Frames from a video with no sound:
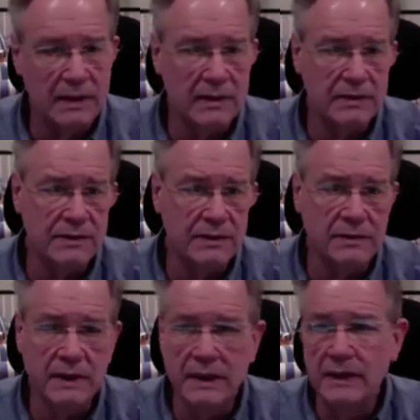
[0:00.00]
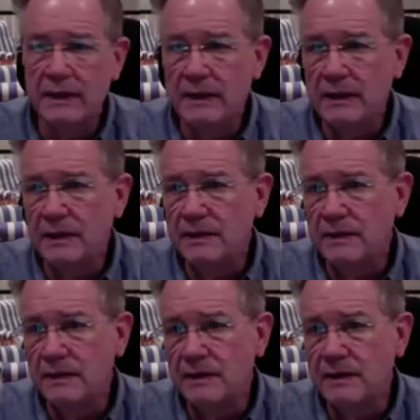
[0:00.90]
So
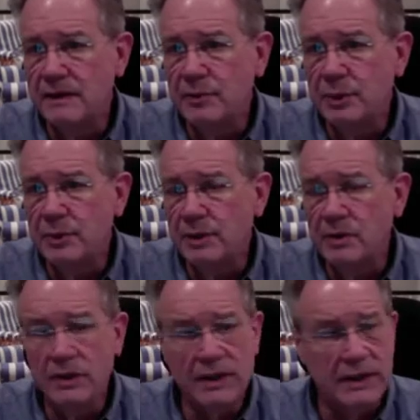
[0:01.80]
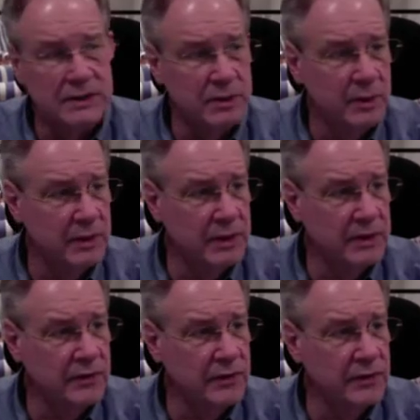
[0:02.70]
these people that do the
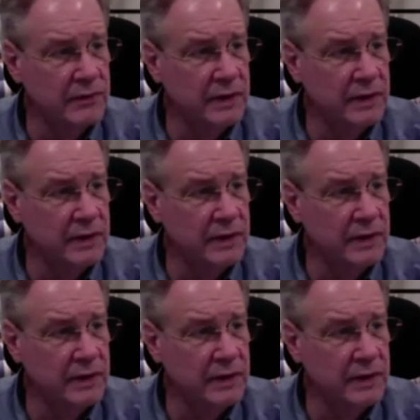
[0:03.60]
testimonials,